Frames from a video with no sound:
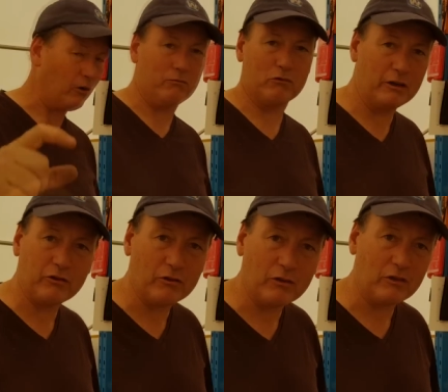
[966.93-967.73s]
of
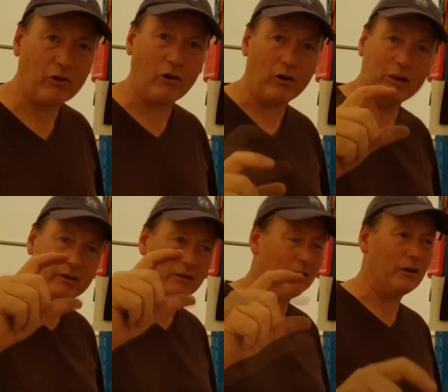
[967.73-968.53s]
resin this high
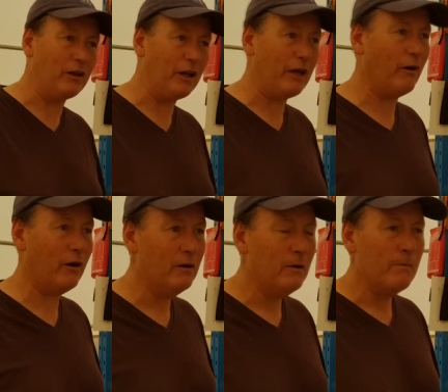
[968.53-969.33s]
in an
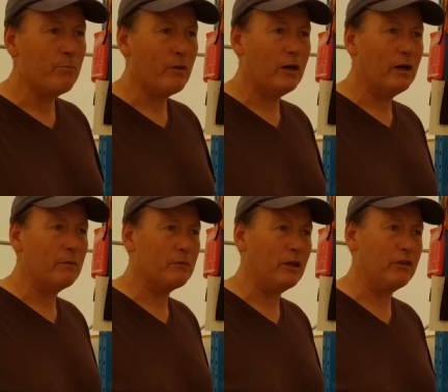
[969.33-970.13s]
hour
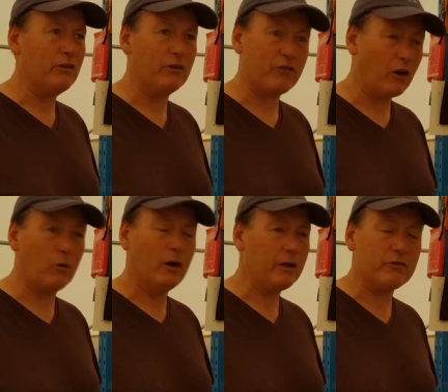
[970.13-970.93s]
that you throw
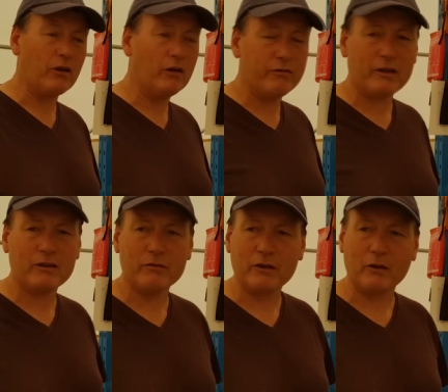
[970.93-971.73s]
away. So
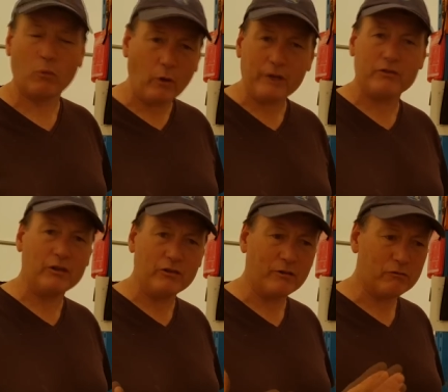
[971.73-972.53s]
effectively, the
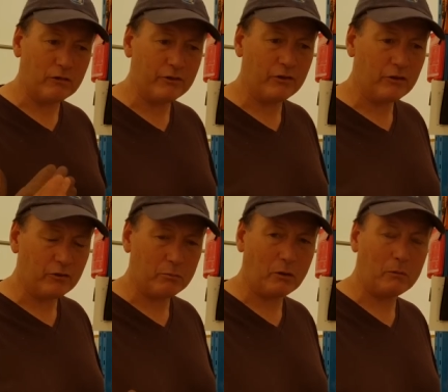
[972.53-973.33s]
wastage of resin is
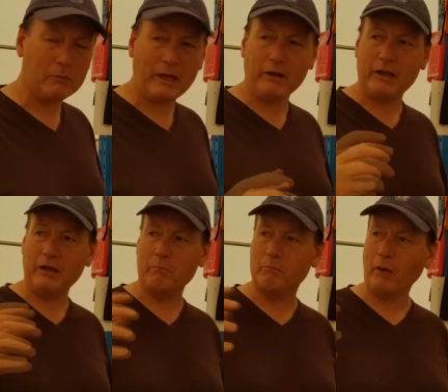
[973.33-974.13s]
a problem. Now,
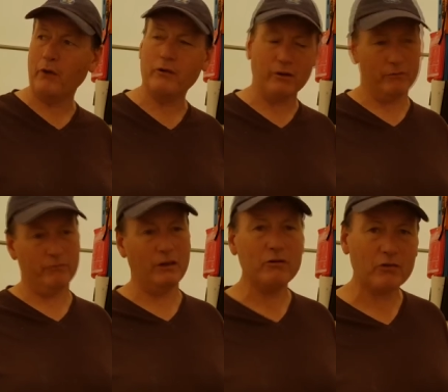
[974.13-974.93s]
in a boat
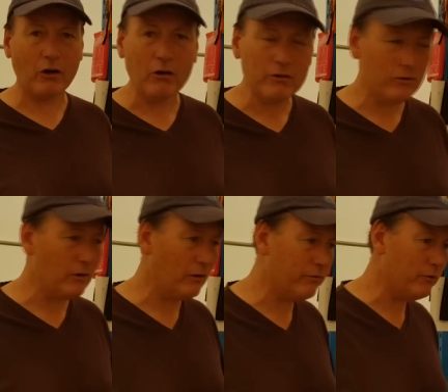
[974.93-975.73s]
of this size,
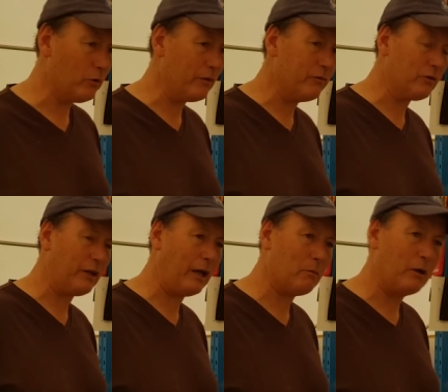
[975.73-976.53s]
in a 40-foot
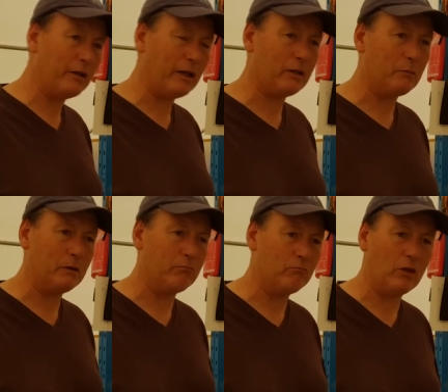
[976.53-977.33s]
catamaran, that could
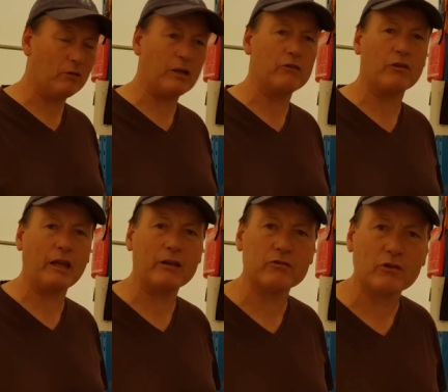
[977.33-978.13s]
be, you know, tens of
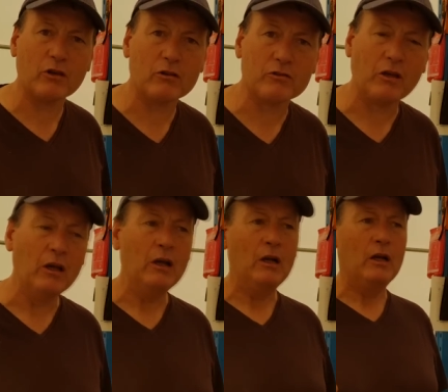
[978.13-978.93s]
thousands of dollars.
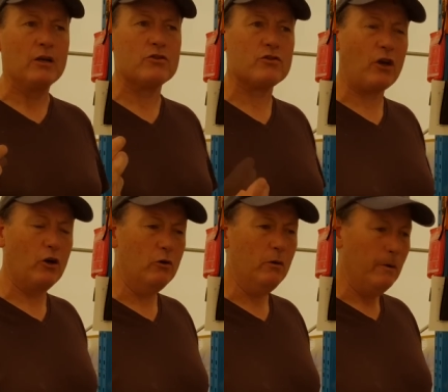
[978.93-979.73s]

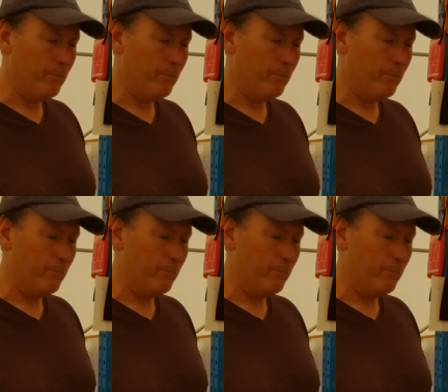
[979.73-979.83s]
So